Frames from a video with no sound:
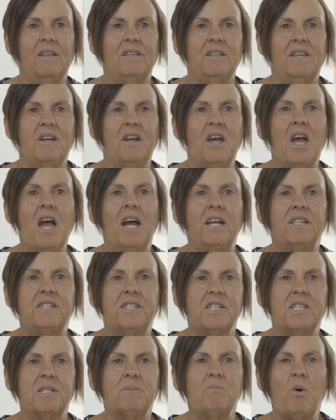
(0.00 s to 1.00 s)
Yeah,
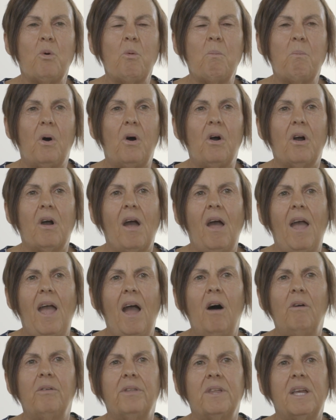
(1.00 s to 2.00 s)
it's a small book,
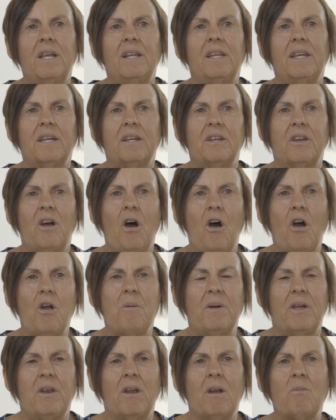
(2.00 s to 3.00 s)
Health, Healing and
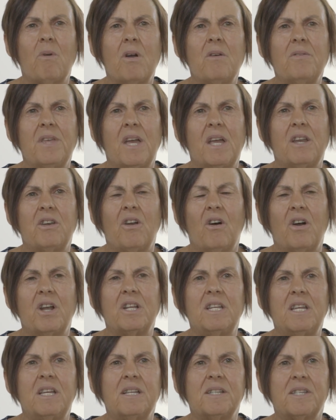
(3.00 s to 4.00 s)
Hope, and I wrote that
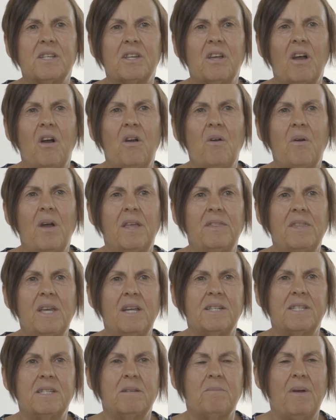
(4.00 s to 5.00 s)
9 years ago, and
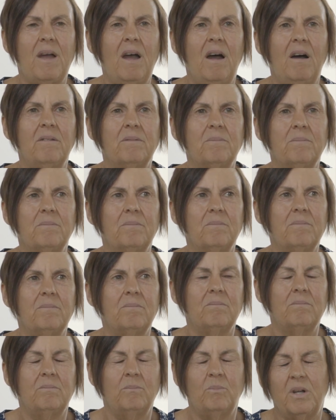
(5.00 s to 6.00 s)
that's about
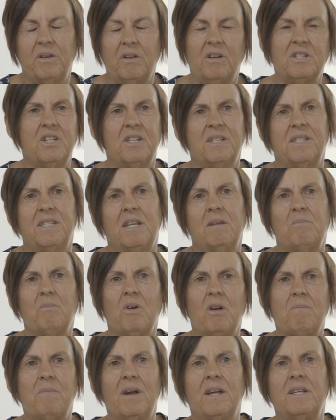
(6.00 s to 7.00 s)
what I just said,
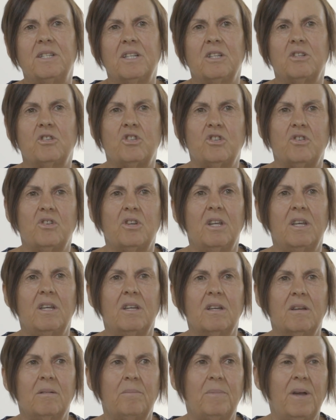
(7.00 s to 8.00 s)
my amazing
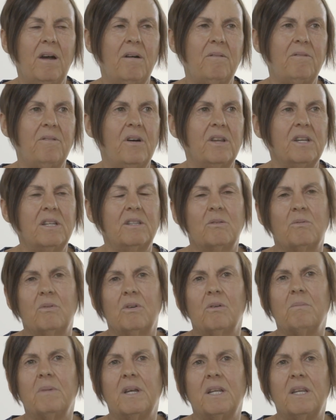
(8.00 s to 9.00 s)
journey about finding the
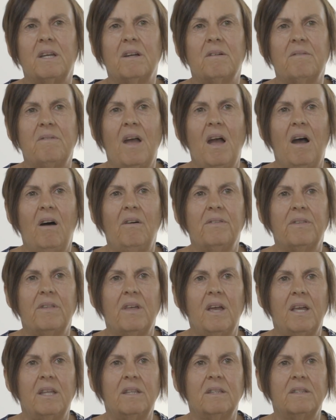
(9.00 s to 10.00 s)
real meaning of health,
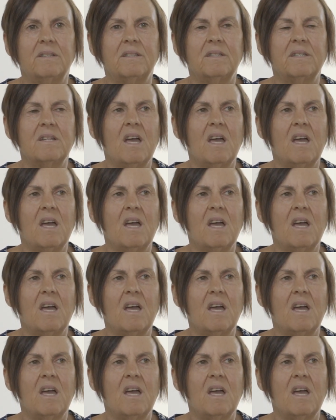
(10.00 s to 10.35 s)
and